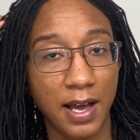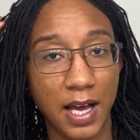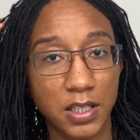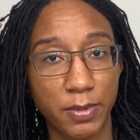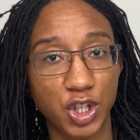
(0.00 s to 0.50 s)

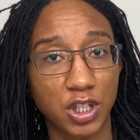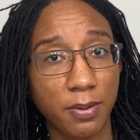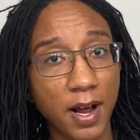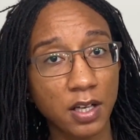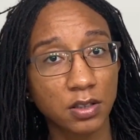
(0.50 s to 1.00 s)
as much as
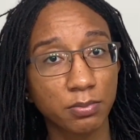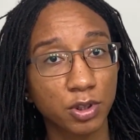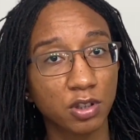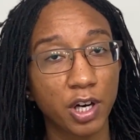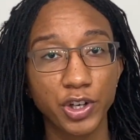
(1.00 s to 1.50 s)

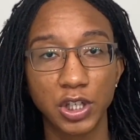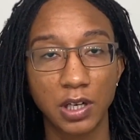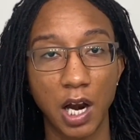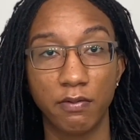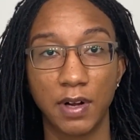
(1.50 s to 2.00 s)
possible and just
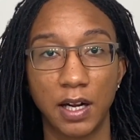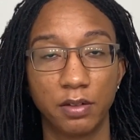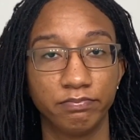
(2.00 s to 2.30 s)
kind of like